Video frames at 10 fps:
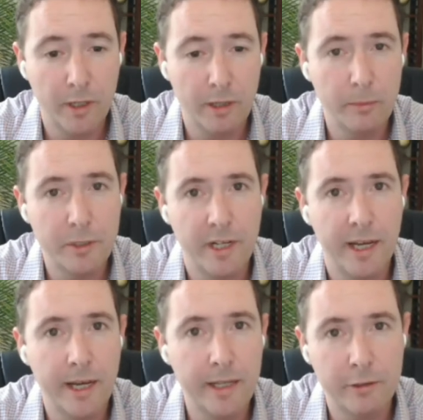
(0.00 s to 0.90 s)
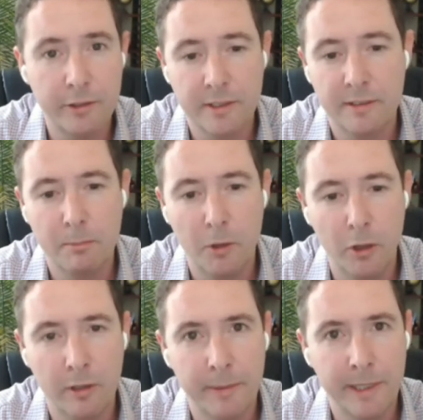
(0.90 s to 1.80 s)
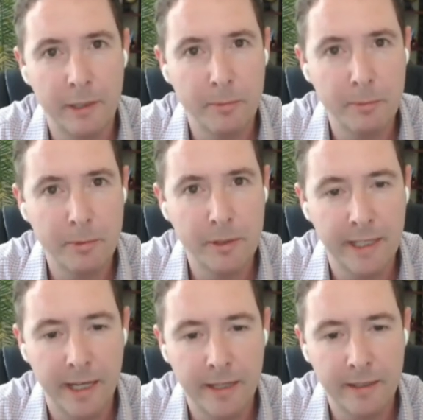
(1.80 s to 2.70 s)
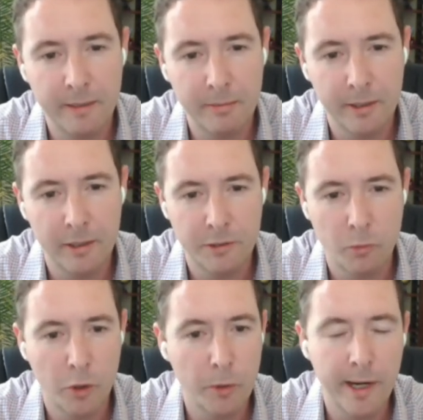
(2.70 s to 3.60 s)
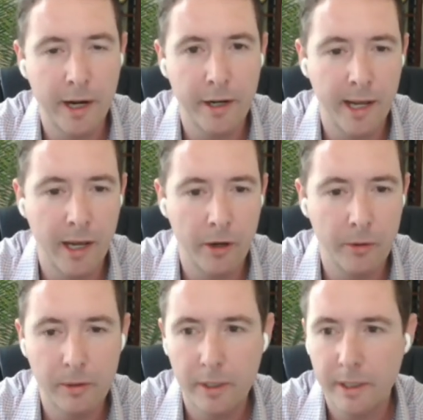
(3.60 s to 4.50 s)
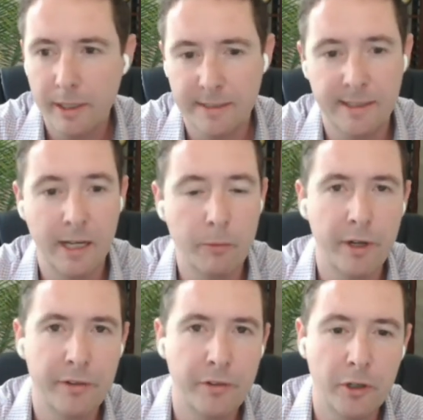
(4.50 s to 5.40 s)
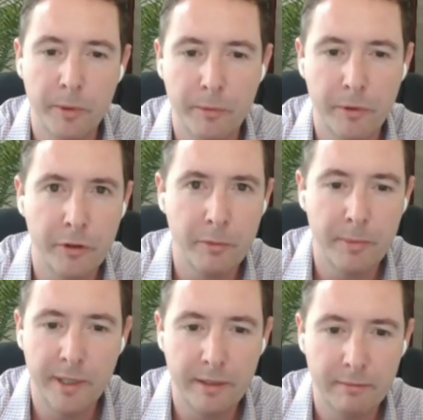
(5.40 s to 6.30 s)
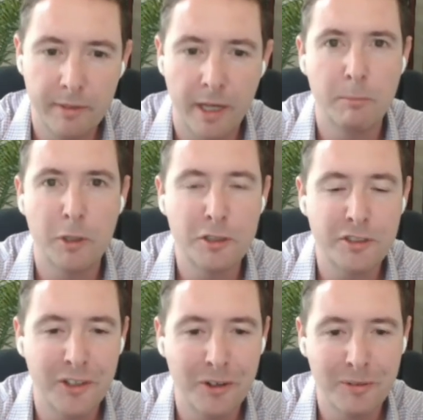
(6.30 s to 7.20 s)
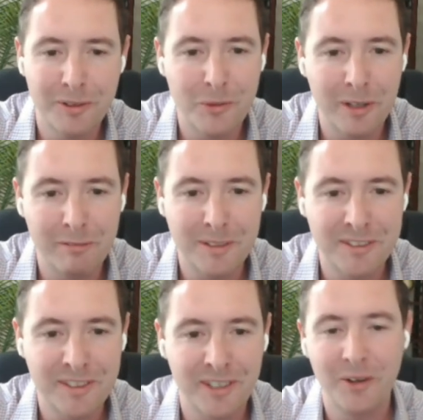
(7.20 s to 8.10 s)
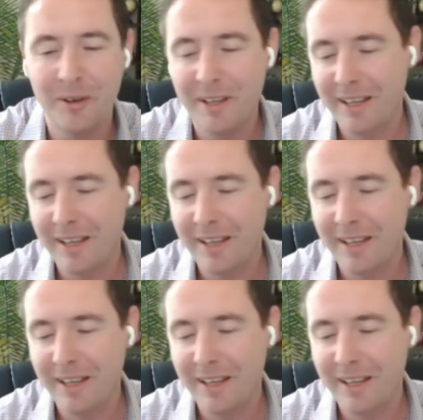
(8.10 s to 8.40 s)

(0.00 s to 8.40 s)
I wish I had a crystal ball. I mean, that would be pretty handy because where we are now is not where I thought we were going to be nine months ago or 12 months ago.